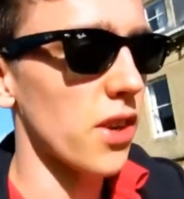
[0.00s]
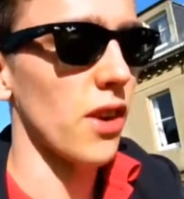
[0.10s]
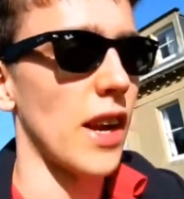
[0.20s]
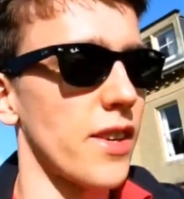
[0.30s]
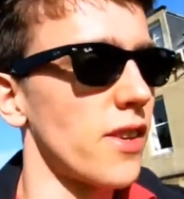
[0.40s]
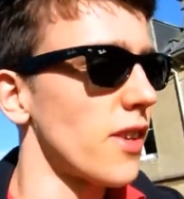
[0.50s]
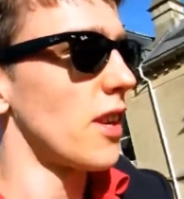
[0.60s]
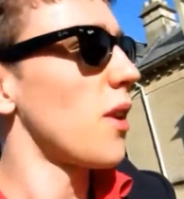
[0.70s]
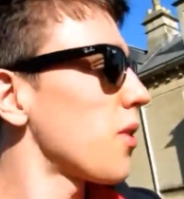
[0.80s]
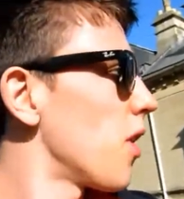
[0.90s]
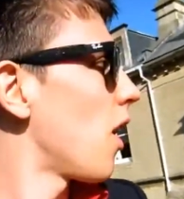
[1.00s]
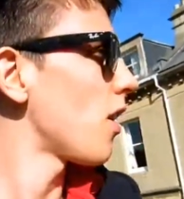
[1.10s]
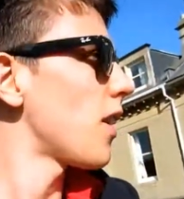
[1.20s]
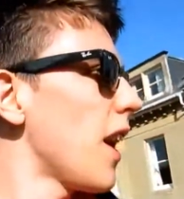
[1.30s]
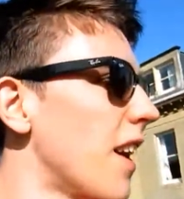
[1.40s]
sunglasses since I was on
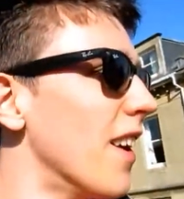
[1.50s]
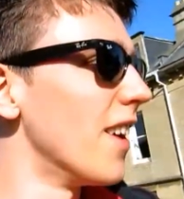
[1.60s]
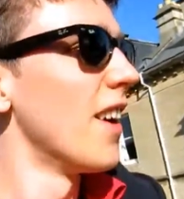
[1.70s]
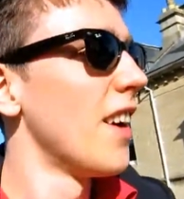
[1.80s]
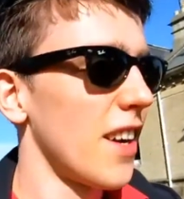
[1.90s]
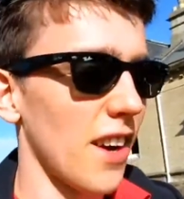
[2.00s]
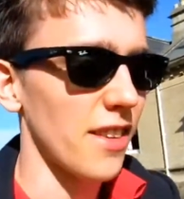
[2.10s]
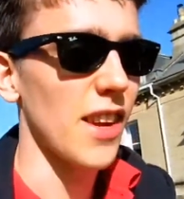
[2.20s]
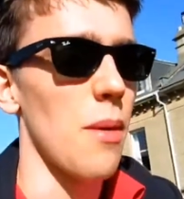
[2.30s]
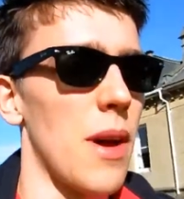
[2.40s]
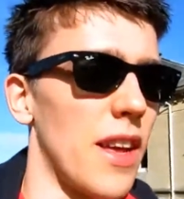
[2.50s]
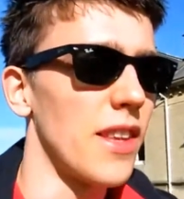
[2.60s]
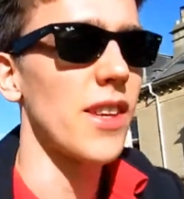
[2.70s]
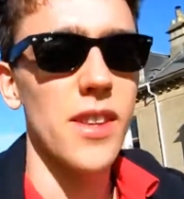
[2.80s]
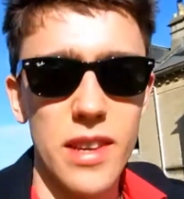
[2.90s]
holiday. God damn it. And
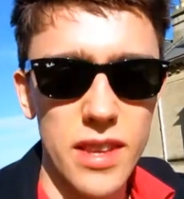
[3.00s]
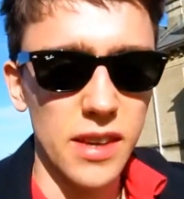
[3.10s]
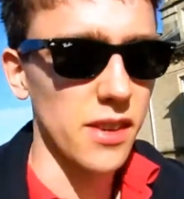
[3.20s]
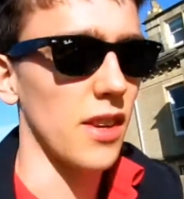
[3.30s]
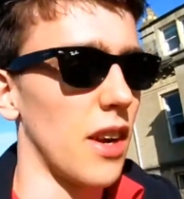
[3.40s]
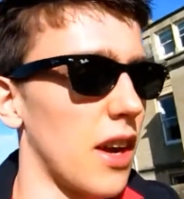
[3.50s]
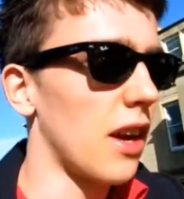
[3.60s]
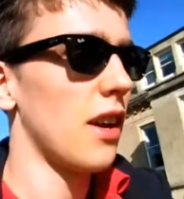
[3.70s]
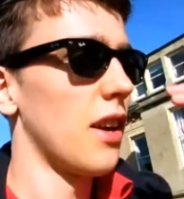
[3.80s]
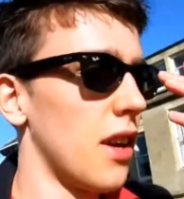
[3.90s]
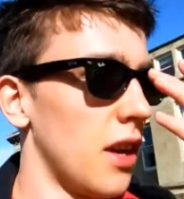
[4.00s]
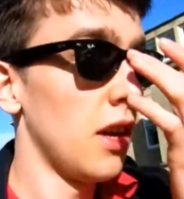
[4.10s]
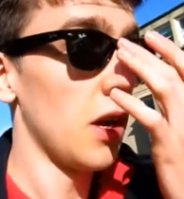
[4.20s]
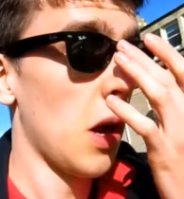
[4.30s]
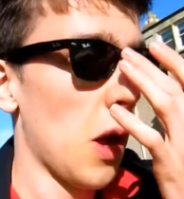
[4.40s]
these are the things that
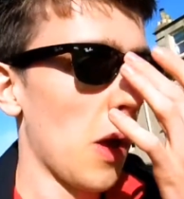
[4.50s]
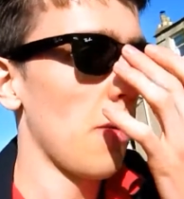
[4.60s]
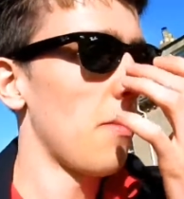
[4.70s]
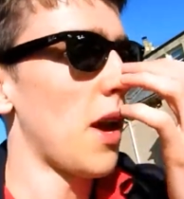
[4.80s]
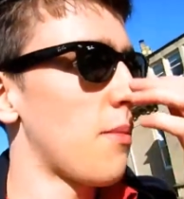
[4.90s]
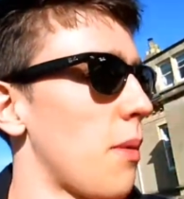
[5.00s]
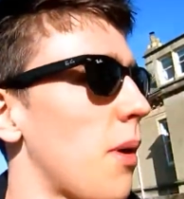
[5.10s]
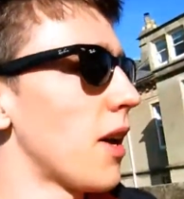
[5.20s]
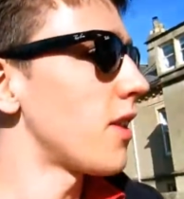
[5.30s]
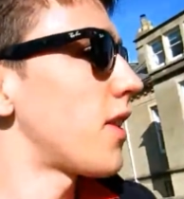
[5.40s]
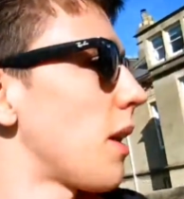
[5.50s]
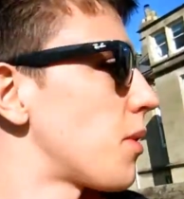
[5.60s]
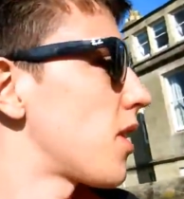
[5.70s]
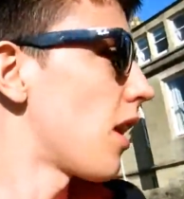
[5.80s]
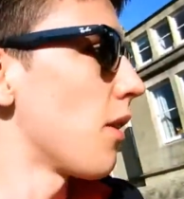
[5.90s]
made me buy the same
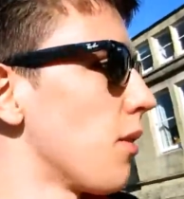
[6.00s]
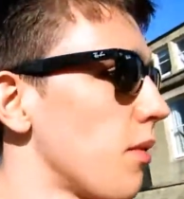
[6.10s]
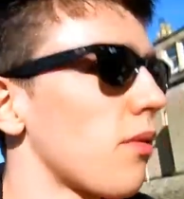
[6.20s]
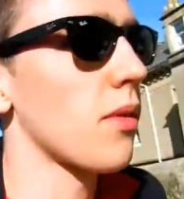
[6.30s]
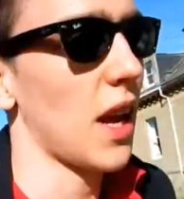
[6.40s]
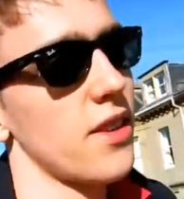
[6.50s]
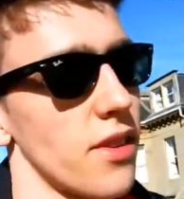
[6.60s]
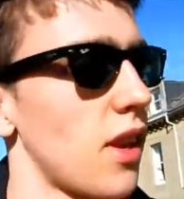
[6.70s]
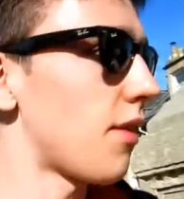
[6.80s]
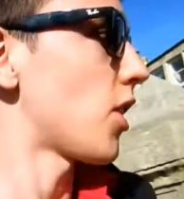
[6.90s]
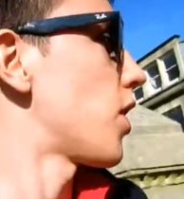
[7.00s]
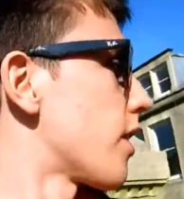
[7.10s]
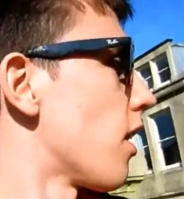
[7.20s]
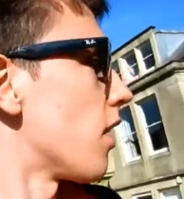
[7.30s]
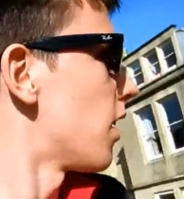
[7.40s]
style of glasses that I've actually
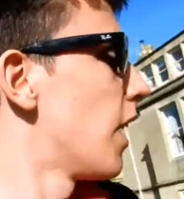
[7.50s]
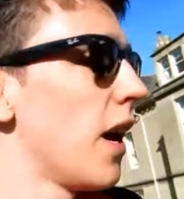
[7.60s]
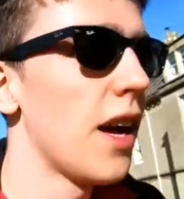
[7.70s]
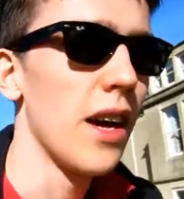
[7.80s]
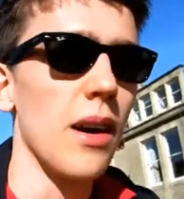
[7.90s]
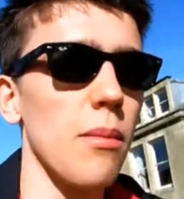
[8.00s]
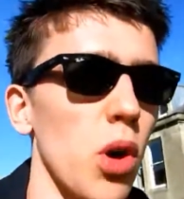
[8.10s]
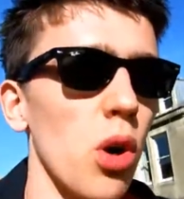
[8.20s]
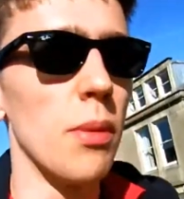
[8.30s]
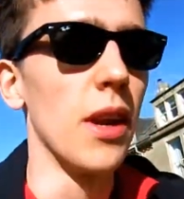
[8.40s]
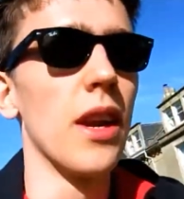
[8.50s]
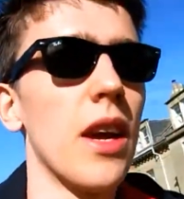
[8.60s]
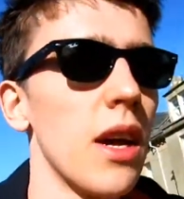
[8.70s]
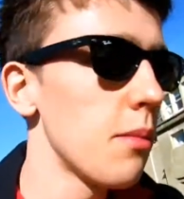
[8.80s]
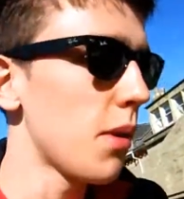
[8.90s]
got at the moment.
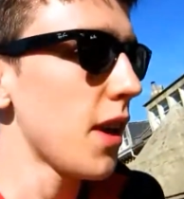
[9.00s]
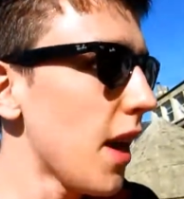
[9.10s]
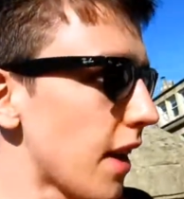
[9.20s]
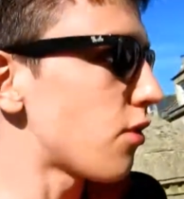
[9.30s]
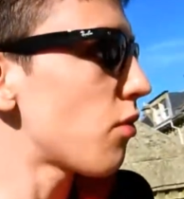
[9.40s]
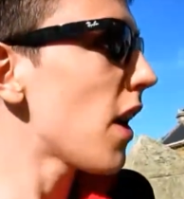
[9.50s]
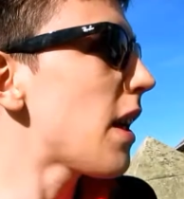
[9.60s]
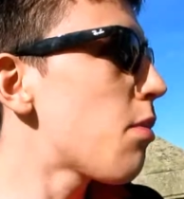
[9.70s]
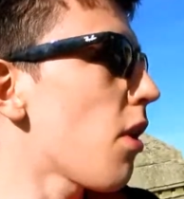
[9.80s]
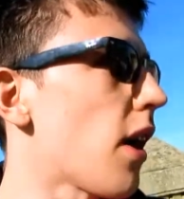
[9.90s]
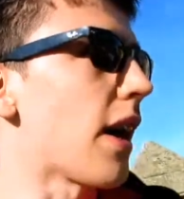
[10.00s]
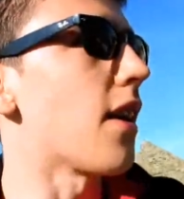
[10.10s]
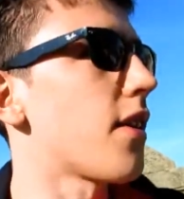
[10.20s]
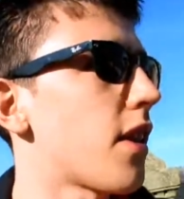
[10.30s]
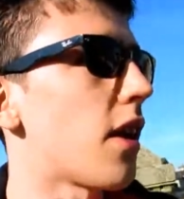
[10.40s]
But yeah, it's really bright.
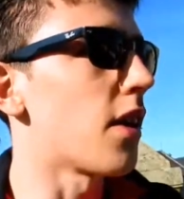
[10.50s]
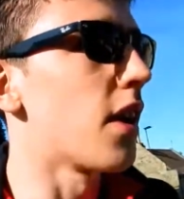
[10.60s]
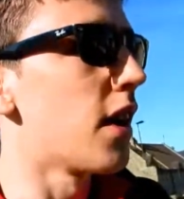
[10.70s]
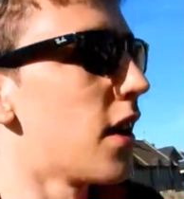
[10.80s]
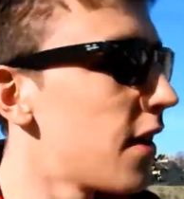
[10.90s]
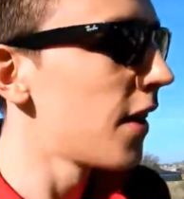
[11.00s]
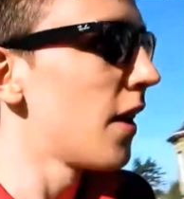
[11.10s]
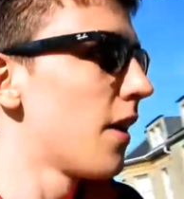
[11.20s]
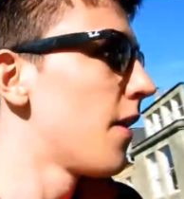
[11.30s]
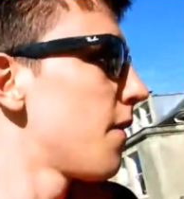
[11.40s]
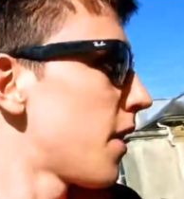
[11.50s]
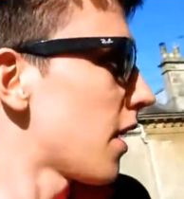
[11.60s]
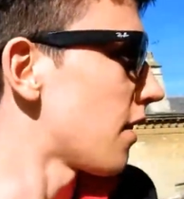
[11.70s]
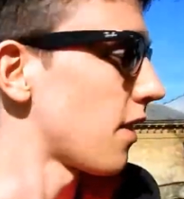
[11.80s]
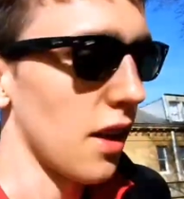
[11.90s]
So
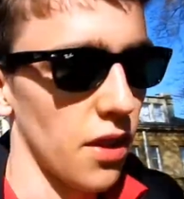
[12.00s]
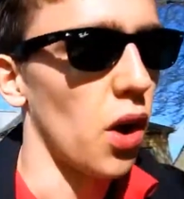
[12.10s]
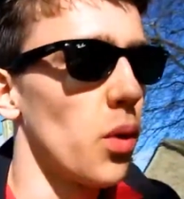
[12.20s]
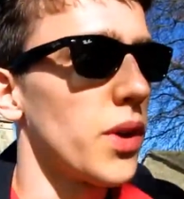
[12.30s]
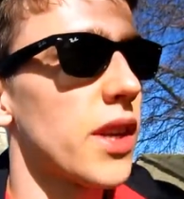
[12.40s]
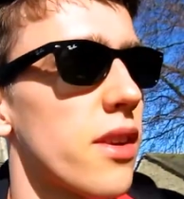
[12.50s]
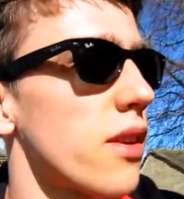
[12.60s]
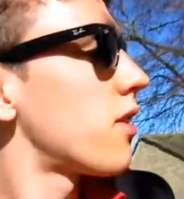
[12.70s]
it's like the oldest,